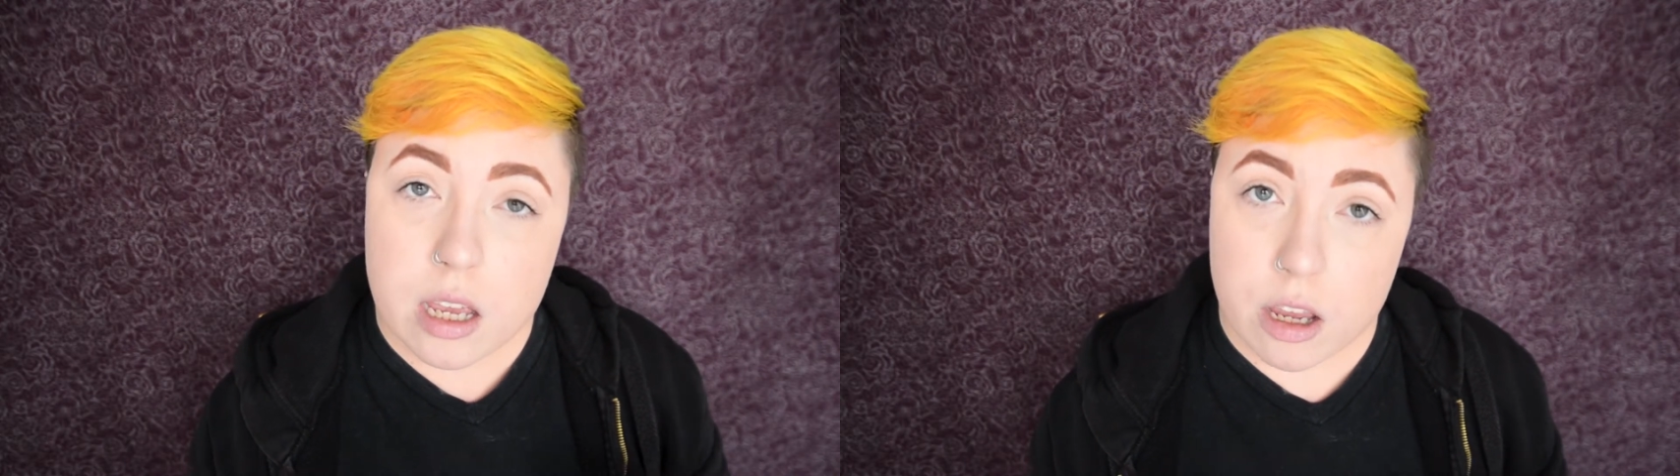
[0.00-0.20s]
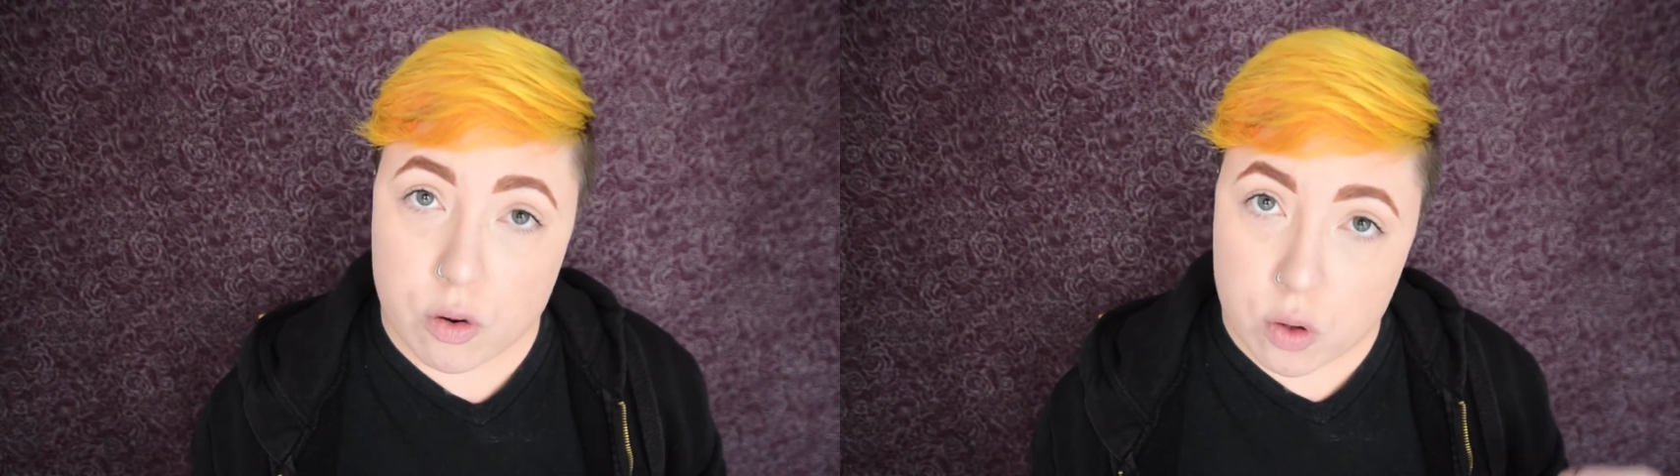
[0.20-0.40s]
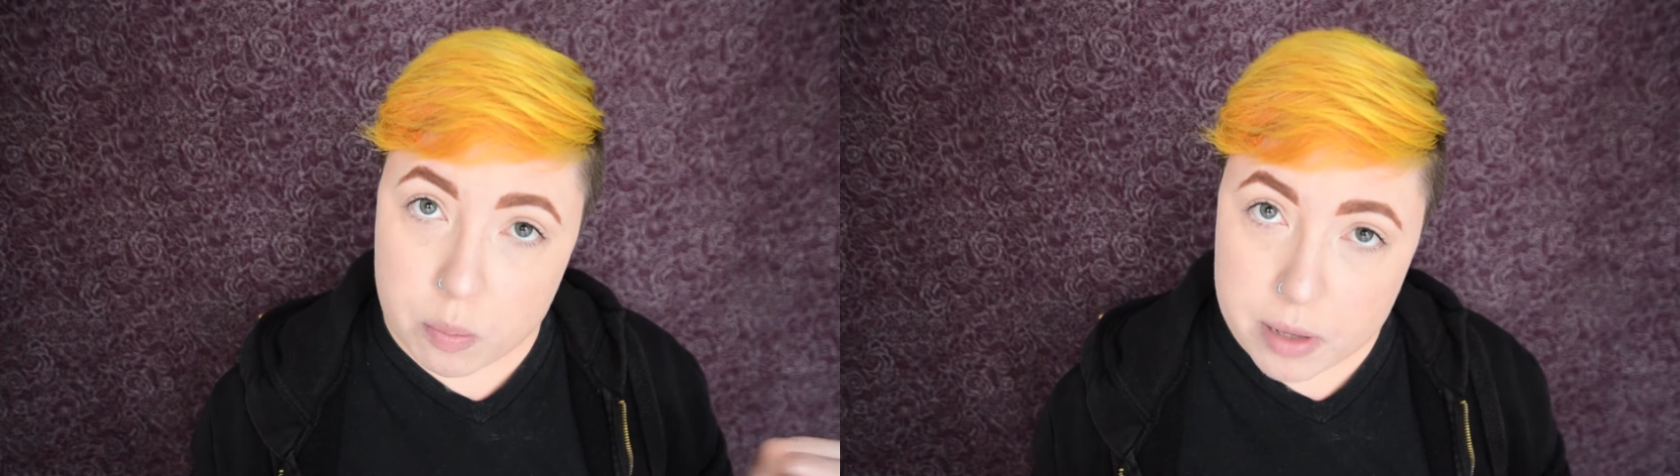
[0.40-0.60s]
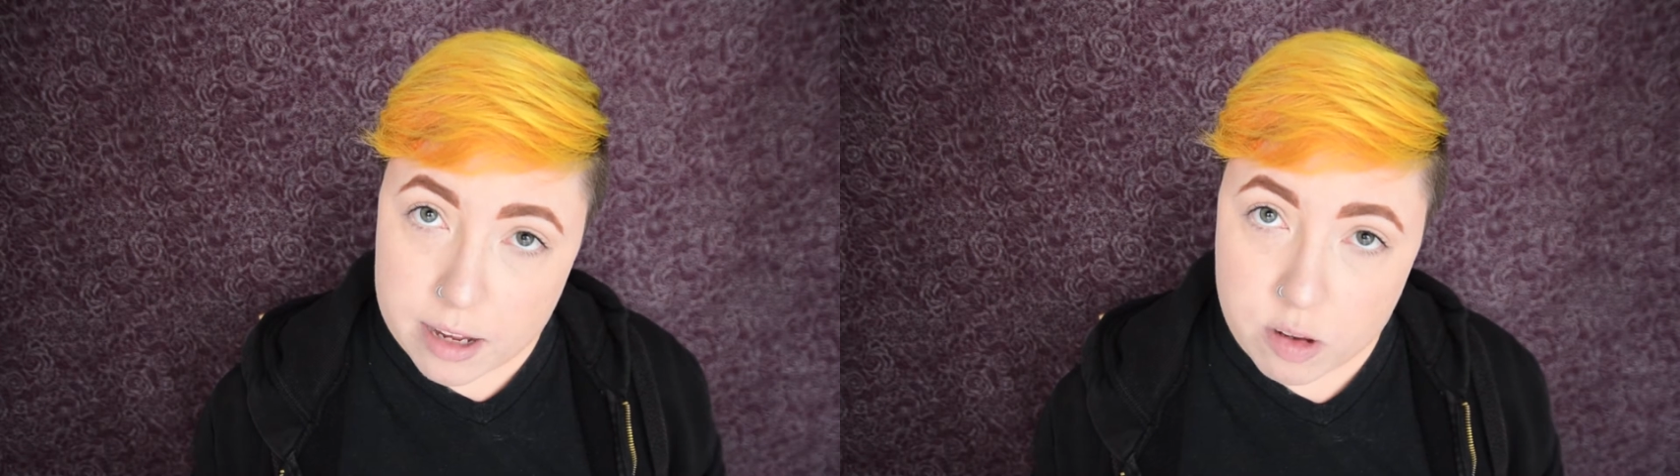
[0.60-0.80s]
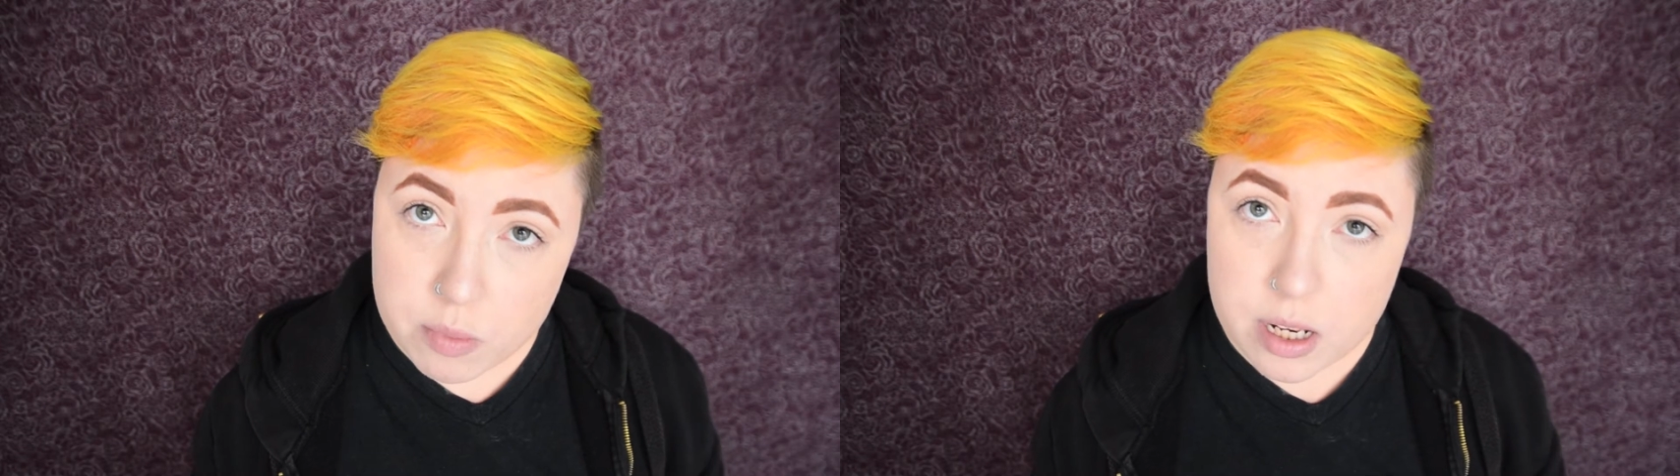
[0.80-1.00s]

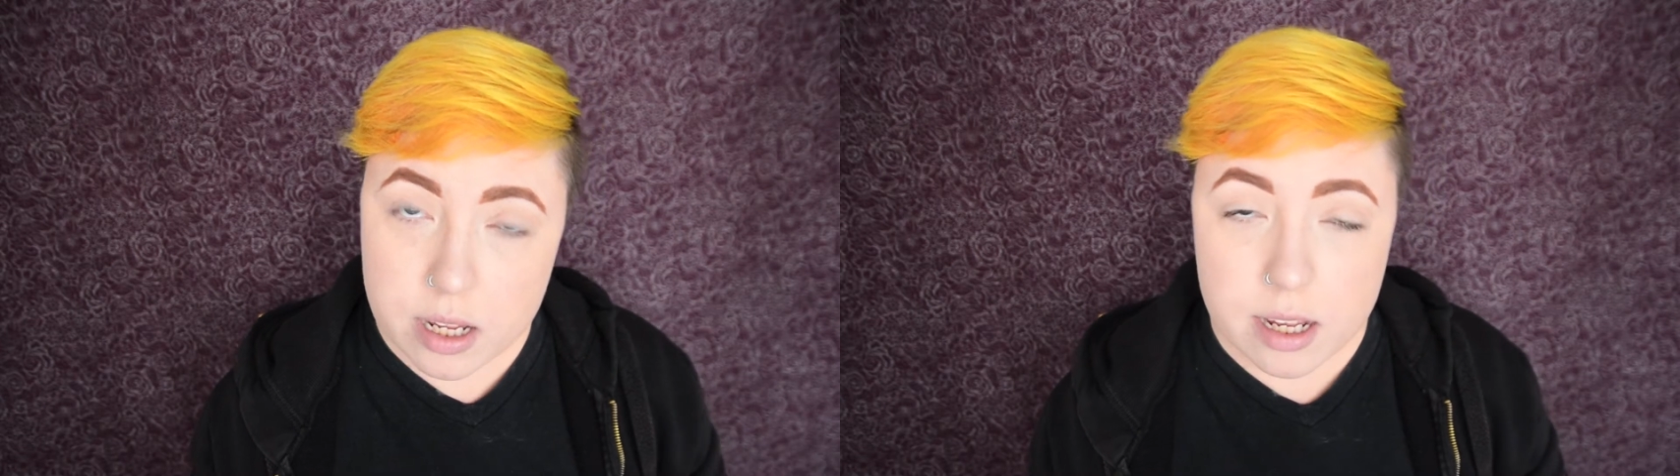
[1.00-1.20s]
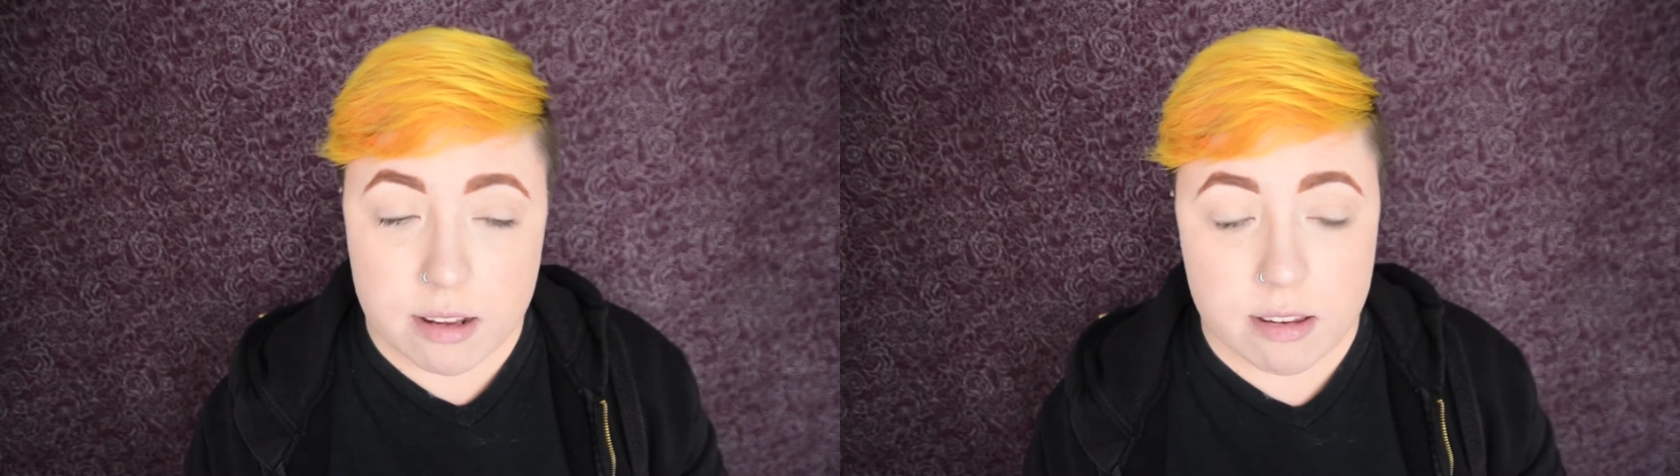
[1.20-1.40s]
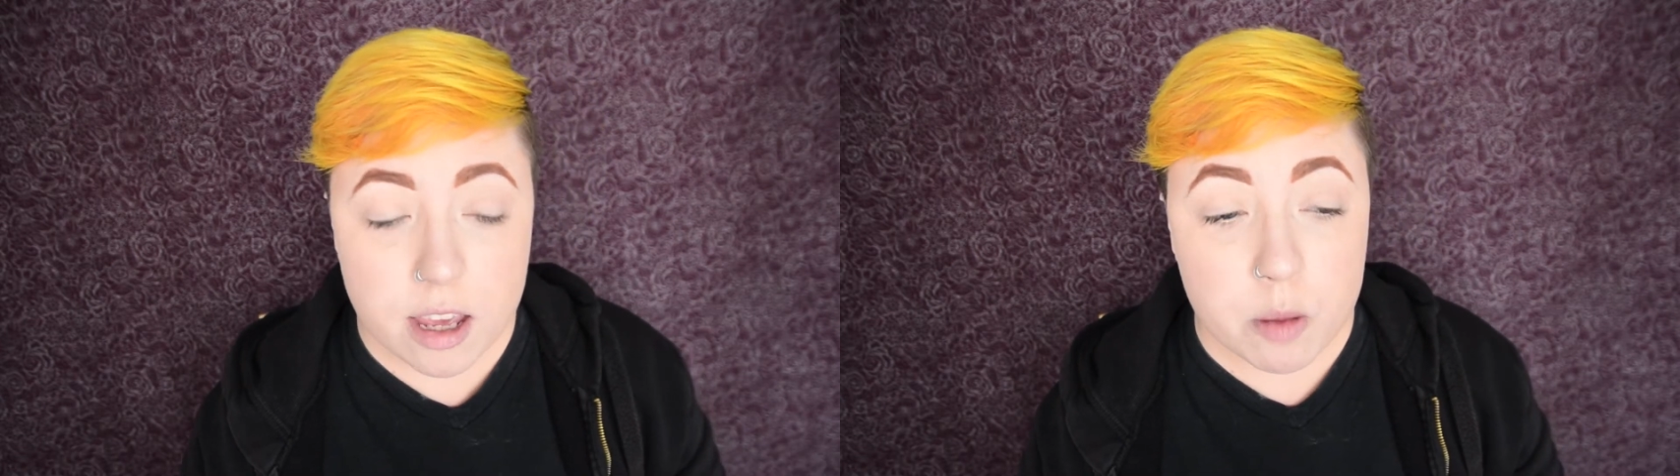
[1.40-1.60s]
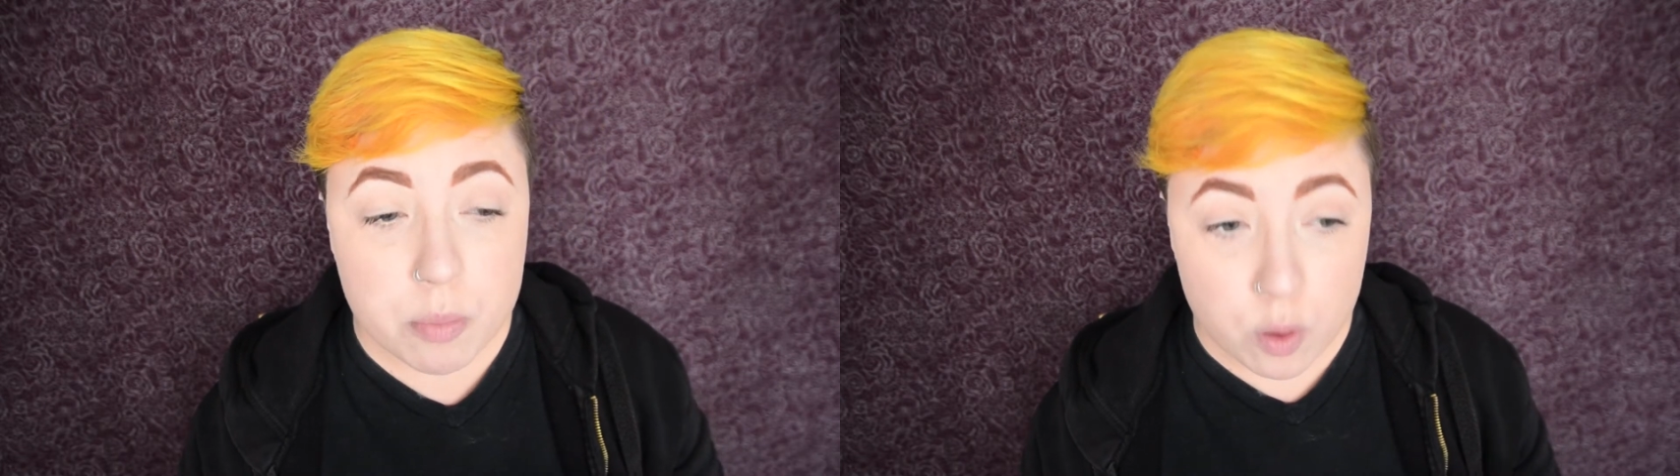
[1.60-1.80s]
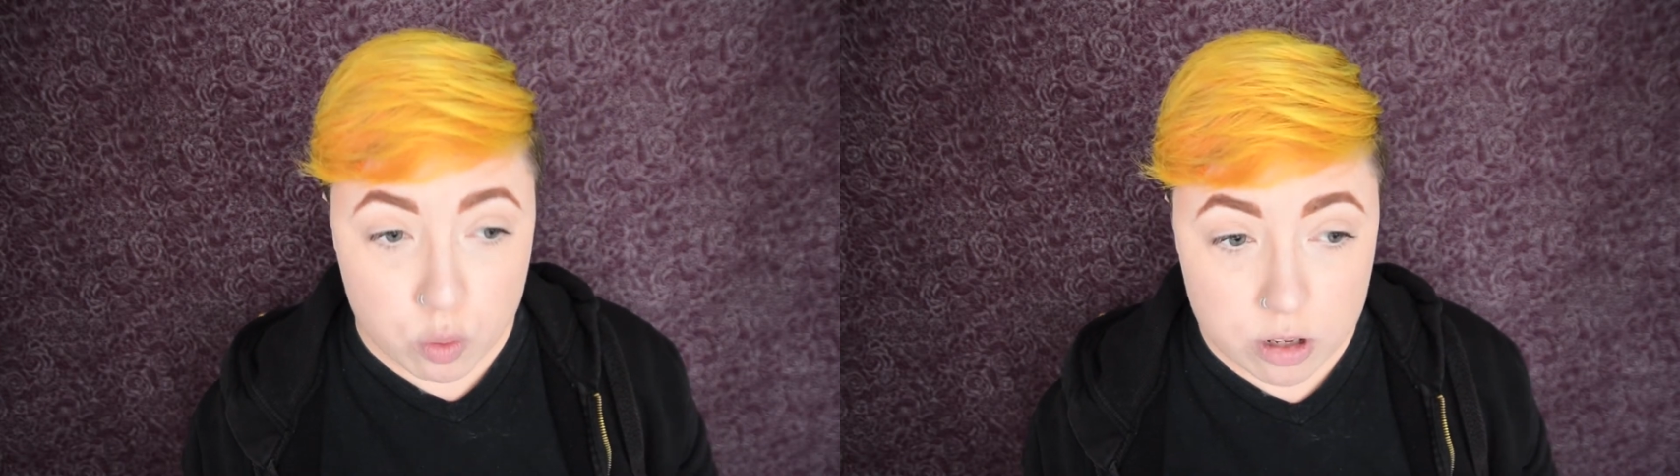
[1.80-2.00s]
Ceruloplasmin is a
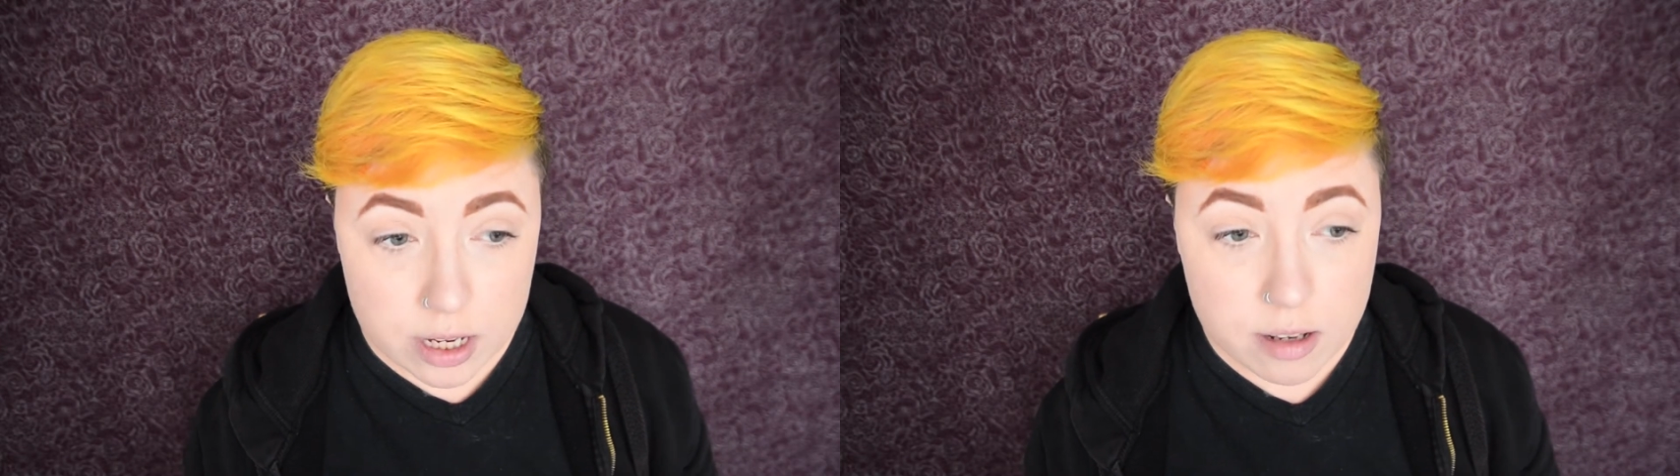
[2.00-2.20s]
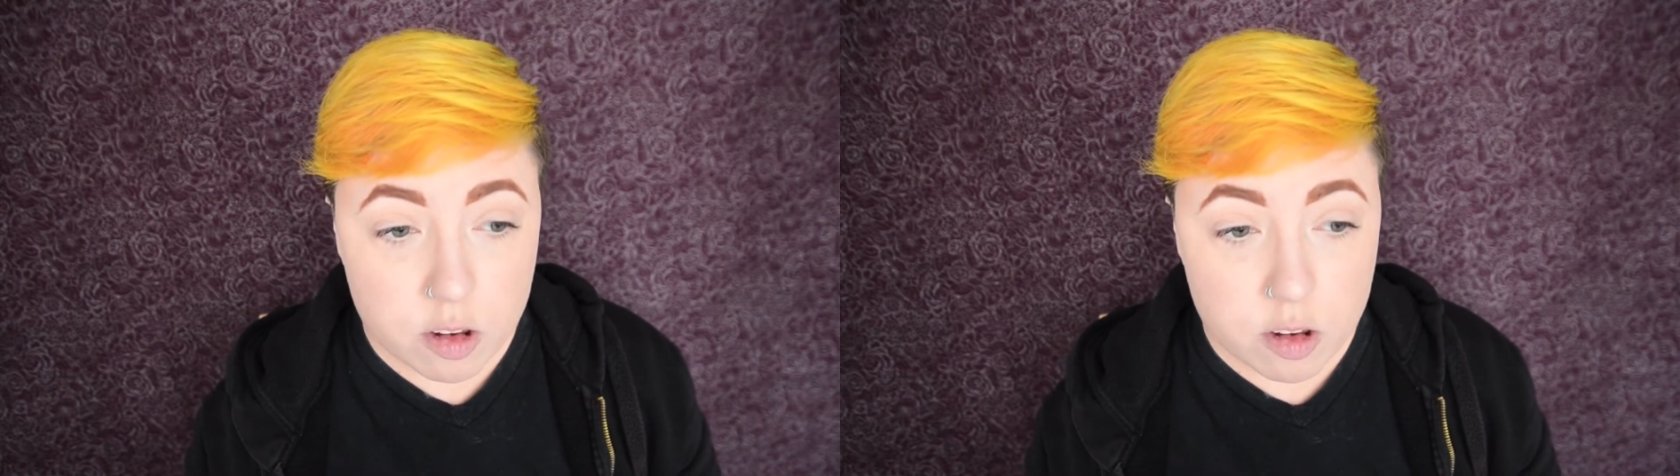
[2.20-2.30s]
protein,